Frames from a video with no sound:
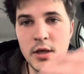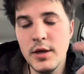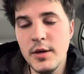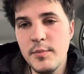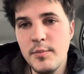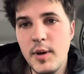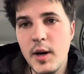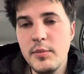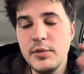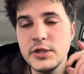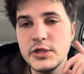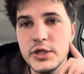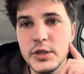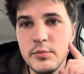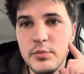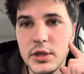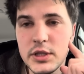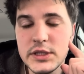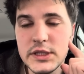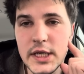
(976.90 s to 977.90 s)
publishing
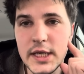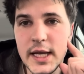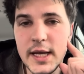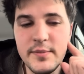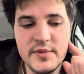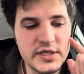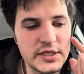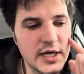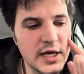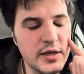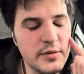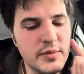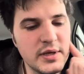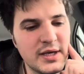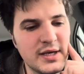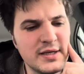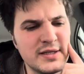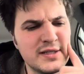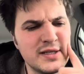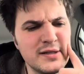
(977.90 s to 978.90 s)
books on Amazon
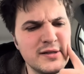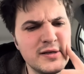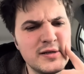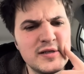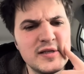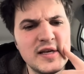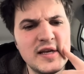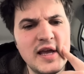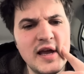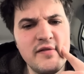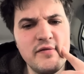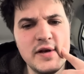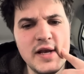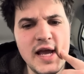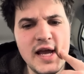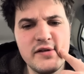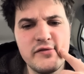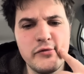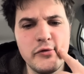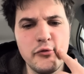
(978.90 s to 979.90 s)
because it looks like I have a
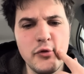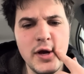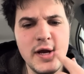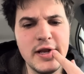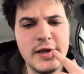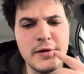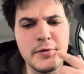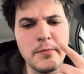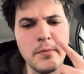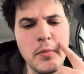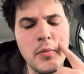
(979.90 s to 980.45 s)
knack for writing.